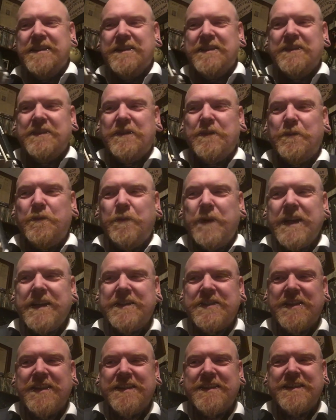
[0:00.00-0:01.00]

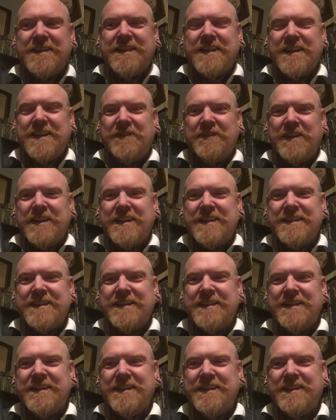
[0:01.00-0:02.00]
Witches
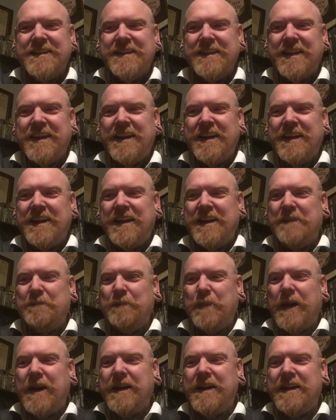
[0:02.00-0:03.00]
series
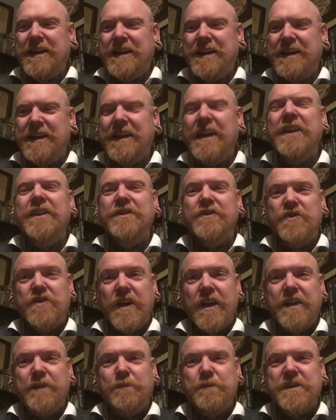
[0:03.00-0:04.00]
by
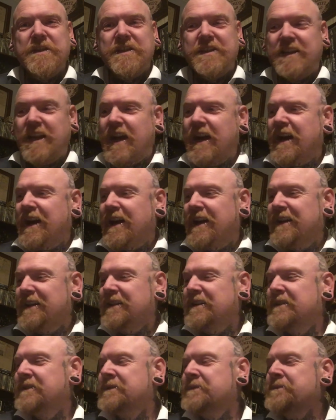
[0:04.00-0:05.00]
James
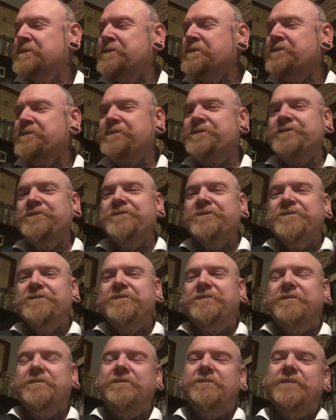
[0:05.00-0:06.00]
Darke,
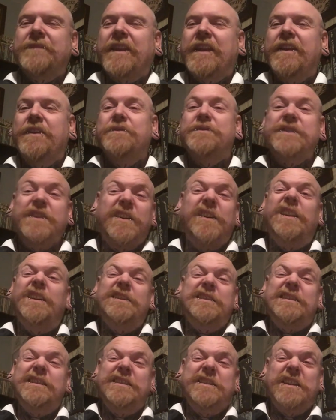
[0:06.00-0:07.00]
who's not
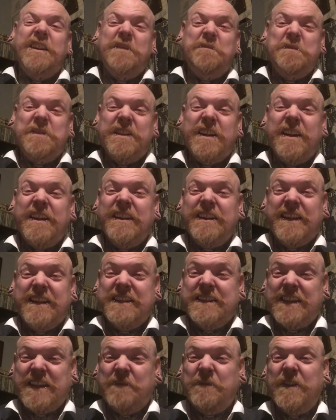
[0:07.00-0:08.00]
actually James Darke, is
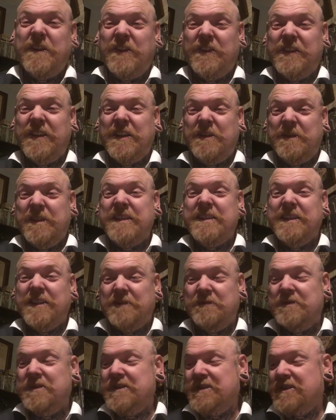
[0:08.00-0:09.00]
it? We all know it's
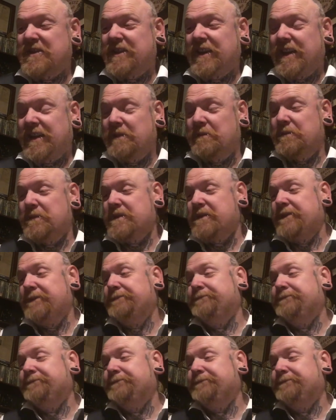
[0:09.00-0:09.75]
Laurence James.